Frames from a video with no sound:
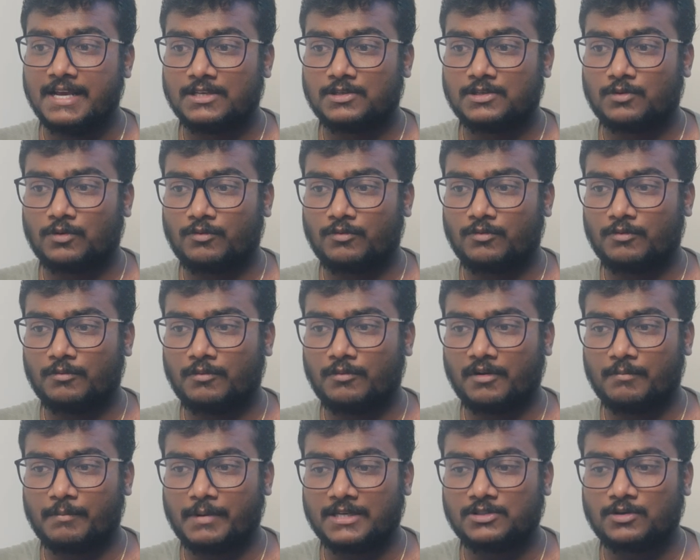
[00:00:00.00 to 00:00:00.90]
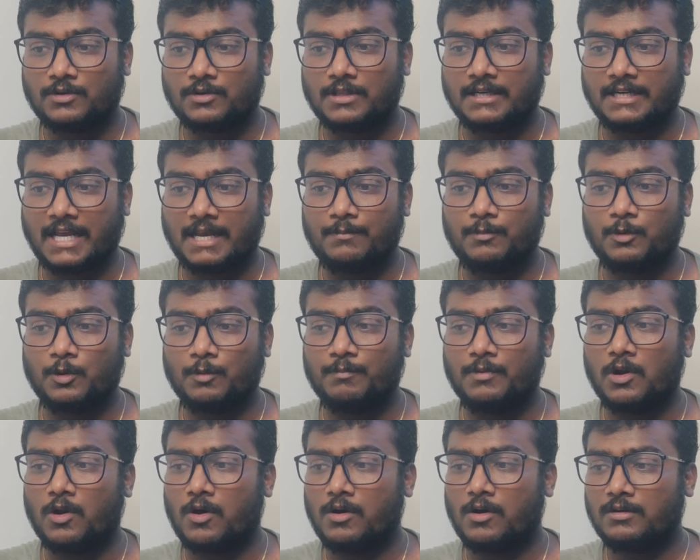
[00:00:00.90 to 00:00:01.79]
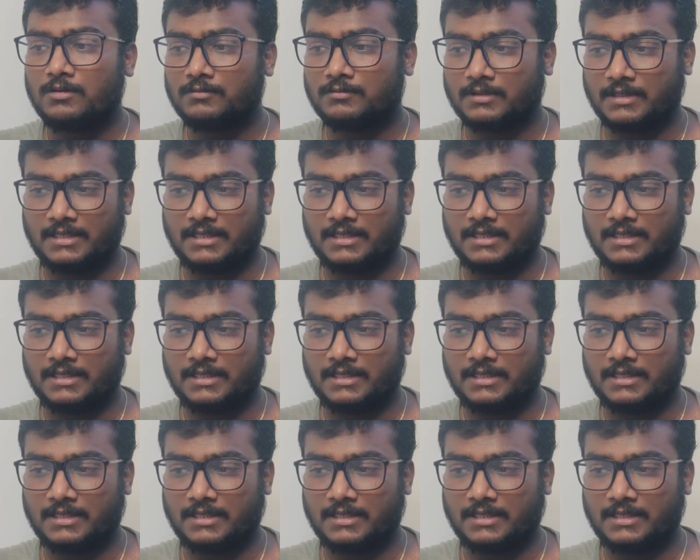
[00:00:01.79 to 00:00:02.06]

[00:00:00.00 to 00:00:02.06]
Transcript: So based on the type you belong,